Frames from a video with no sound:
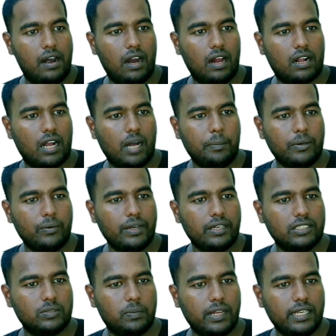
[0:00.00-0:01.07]
A copper wire
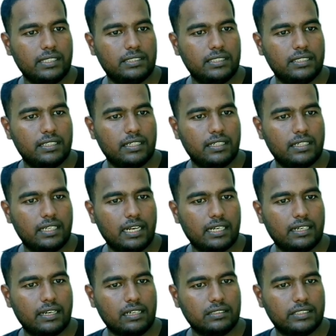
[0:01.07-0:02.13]
is placed in an
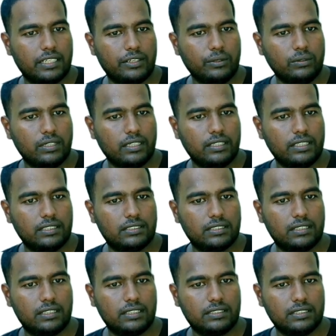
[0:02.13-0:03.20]
electrical circuit and
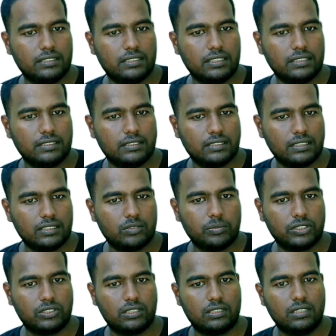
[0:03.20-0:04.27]
its resistance is
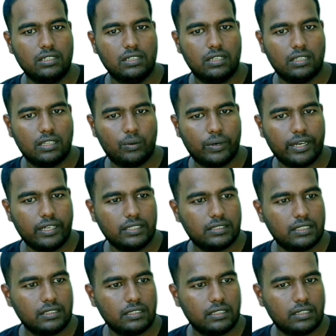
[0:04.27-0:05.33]
measured. The wire is
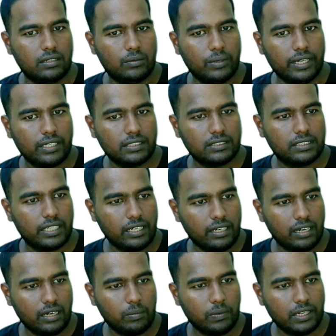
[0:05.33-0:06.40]

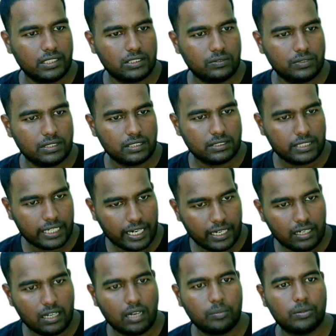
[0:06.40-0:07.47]
then replaced with a
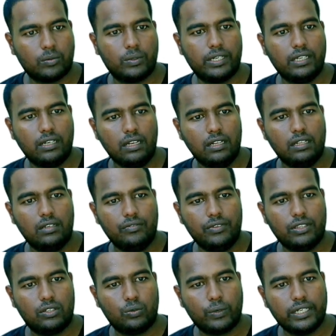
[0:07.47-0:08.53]
second copper wire.
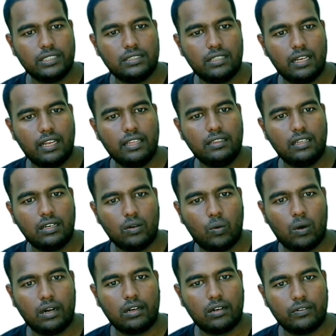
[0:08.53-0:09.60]
It's twice the length and
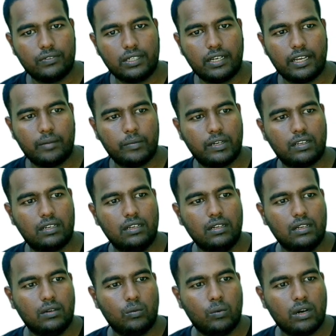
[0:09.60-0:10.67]
quarter of the diameter.
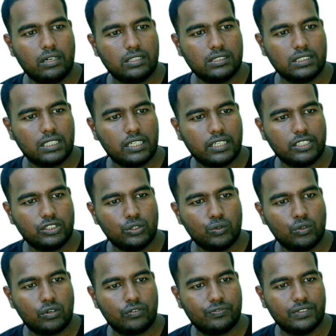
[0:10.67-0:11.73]
What is the
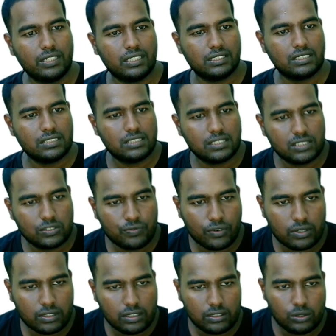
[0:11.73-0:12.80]
ratio of the resistance
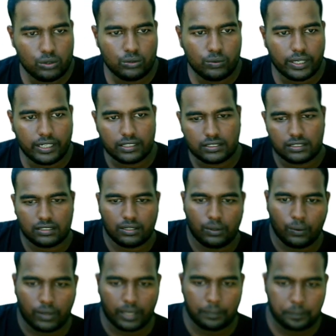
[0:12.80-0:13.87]
for the two wires?
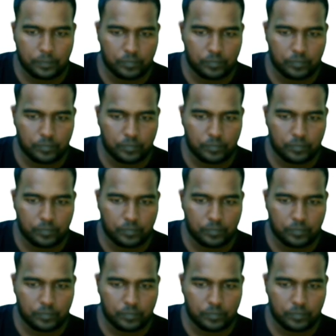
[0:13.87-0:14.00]
Okay.